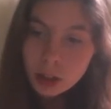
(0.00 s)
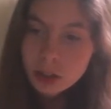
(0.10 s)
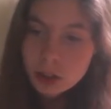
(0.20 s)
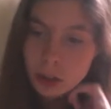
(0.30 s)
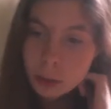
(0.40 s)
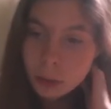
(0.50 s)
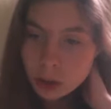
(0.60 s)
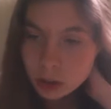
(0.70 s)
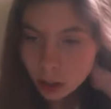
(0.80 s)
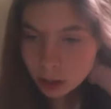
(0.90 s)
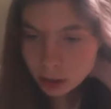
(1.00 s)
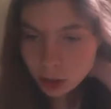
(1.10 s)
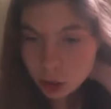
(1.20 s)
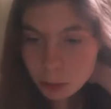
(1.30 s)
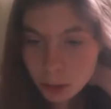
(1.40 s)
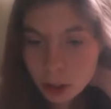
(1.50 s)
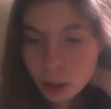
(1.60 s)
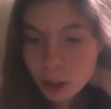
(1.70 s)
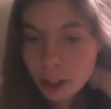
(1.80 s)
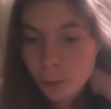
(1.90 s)
super deluxe edition, but you can
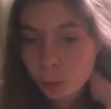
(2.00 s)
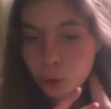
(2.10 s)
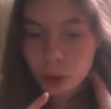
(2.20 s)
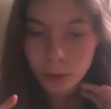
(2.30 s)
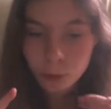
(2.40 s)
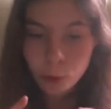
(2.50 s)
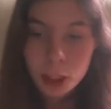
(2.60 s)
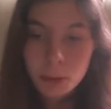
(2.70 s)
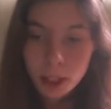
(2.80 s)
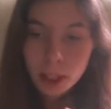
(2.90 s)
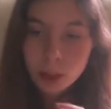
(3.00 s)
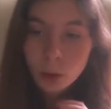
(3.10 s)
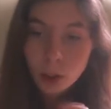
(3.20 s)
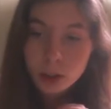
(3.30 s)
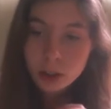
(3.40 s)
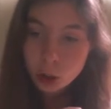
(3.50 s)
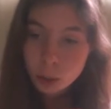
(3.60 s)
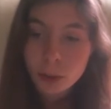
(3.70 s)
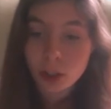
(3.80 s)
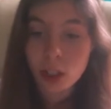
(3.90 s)
only get the 3 players for the
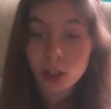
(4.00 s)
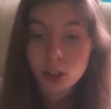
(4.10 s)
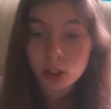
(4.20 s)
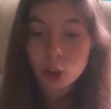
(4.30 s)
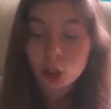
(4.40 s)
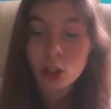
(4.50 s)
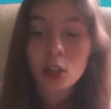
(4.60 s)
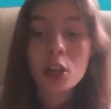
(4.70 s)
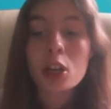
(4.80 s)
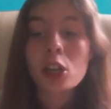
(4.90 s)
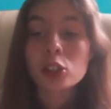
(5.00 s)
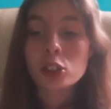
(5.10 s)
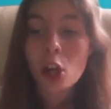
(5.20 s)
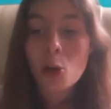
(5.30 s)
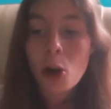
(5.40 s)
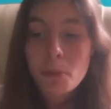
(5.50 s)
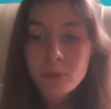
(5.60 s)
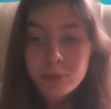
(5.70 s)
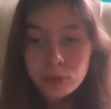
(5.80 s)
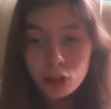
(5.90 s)
super deluxe edition. So
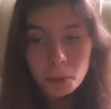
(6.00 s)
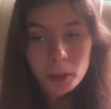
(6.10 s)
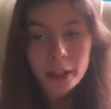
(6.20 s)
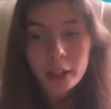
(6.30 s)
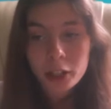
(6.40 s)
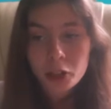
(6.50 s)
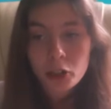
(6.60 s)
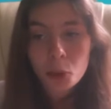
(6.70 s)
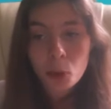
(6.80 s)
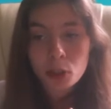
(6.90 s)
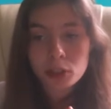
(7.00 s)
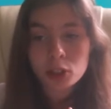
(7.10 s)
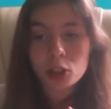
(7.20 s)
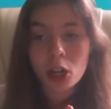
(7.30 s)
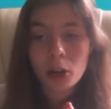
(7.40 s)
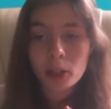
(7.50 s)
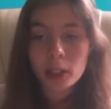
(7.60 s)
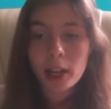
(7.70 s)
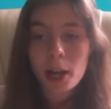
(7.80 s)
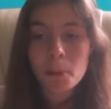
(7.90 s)
I'm probably, I don't know what edition I'm going to
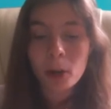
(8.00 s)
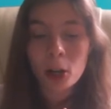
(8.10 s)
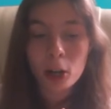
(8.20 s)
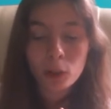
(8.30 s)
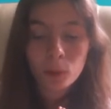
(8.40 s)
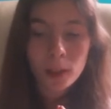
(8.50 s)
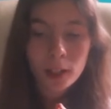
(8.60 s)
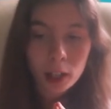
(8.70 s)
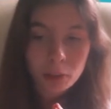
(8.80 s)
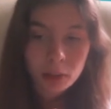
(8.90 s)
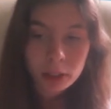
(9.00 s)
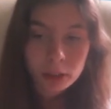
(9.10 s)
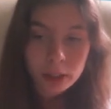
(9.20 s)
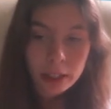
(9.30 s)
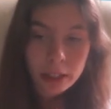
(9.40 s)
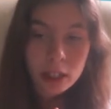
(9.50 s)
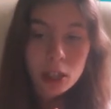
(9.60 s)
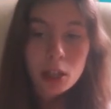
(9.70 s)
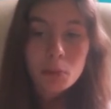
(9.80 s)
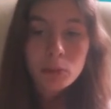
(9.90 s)
get, but hopefully I pre-order
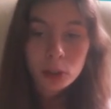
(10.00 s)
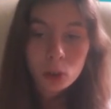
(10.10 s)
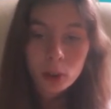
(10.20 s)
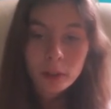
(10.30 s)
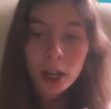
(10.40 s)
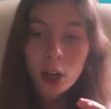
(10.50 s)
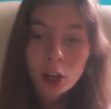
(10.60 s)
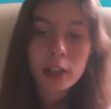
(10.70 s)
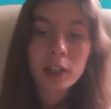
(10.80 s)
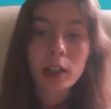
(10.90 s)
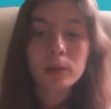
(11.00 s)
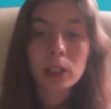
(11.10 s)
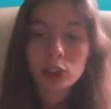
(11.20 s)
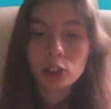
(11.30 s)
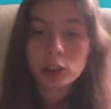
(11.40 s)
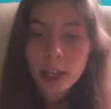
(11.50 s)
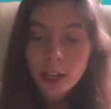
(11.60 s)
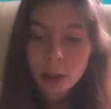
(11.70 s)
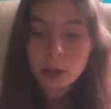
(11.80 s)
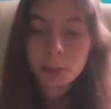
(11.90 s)
it early enough to actually
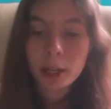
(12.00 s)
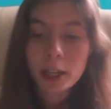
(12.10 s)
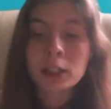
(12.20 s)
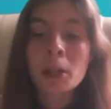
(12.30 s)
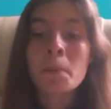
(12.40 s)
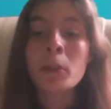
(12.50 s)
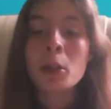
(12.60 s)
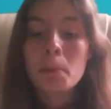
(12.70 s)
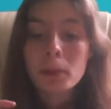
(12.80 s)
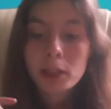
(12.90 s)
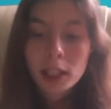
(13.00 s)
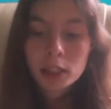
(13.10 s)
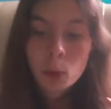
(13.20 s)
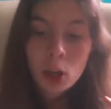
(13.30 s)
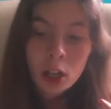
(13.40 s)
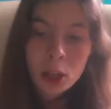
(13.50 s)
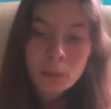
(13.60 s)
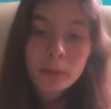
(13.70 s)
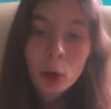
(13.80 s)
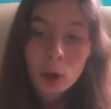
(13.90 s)
get those players. But that's what
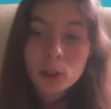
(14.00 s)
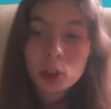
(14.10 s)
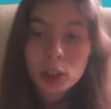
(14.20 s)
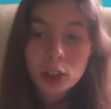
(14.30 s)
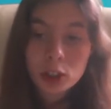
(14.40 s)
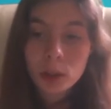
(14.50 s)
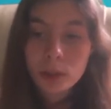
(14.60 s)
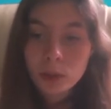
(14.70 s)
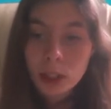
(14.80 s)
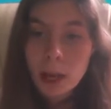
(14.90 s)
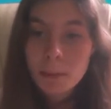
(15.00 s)
Origin are doing for their